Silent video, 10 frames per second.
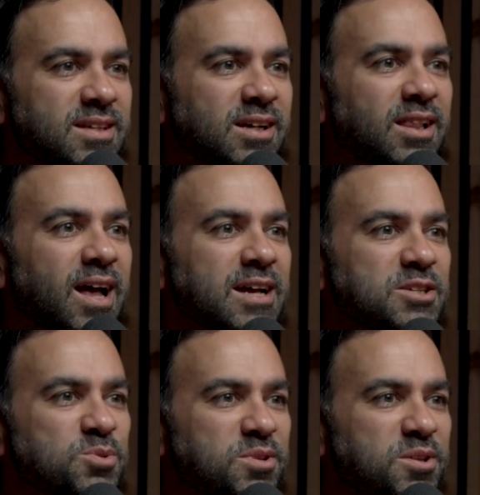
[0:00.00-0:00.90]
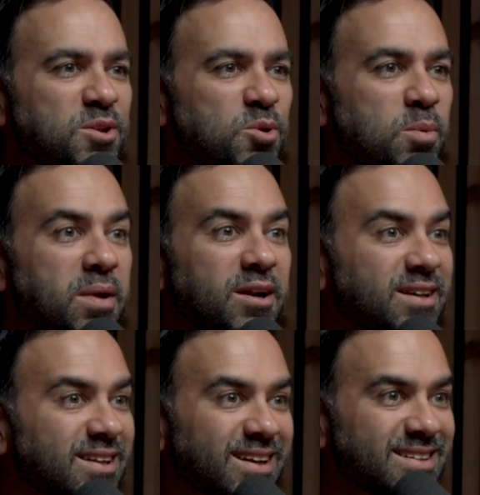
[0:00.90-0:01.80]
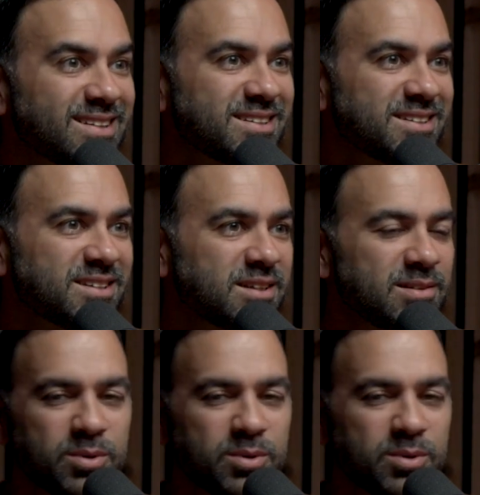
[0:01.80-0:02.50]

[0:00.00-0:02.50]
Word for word: the clash with the new American identity,